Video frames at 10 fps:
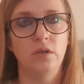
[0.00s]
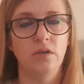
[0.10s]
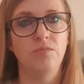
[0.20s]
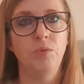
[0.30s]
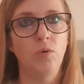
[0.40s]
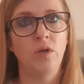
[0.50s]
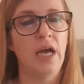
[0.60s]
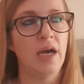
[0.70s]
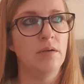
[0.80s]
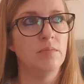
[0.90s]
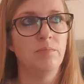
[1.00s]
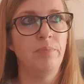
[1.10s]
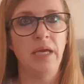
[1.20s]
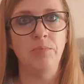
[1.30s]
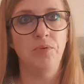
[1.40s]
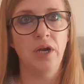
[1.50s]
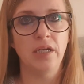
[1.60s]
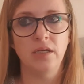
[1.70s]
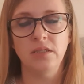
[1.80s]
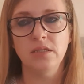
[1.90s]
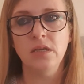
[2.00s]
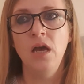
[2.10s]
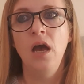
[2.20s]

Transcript: of Paula being pregnant,